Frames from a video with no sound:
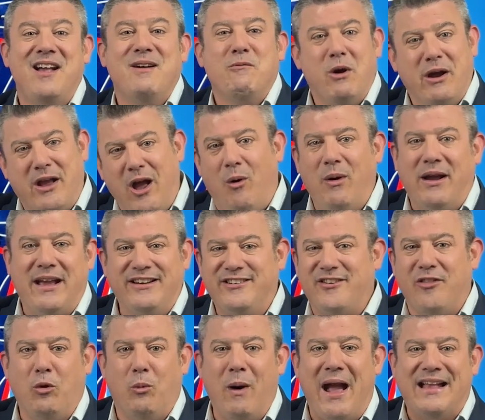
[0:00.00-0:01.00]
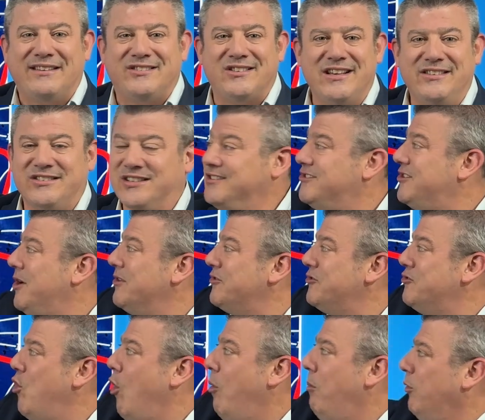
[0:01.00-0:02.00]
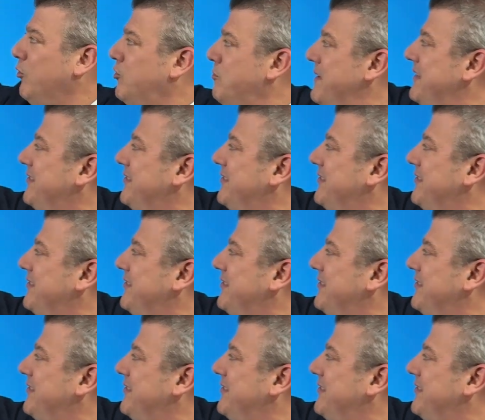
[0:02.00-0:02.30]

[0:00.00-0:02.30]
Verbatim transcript: we're going into the wet season. So it's normal to be